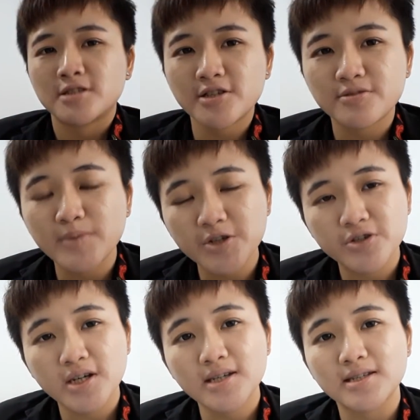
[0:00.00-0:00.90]
Just make
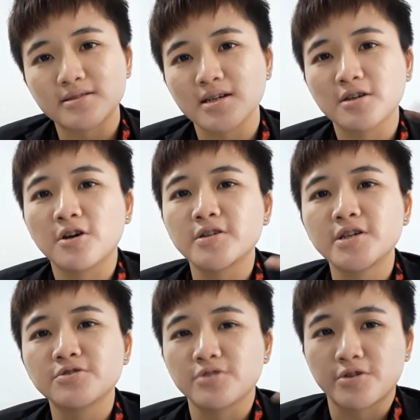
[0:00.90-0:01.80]
sure it is
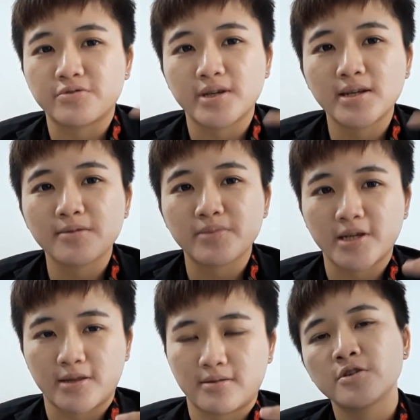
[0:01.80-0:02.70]
according to your trading
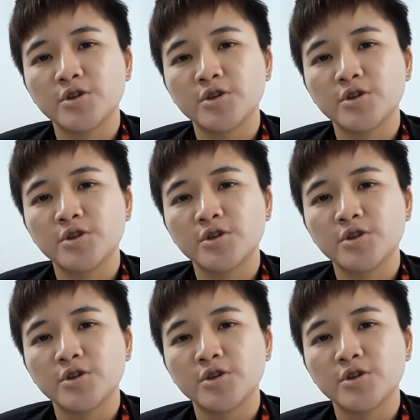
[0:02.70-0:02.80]
plan.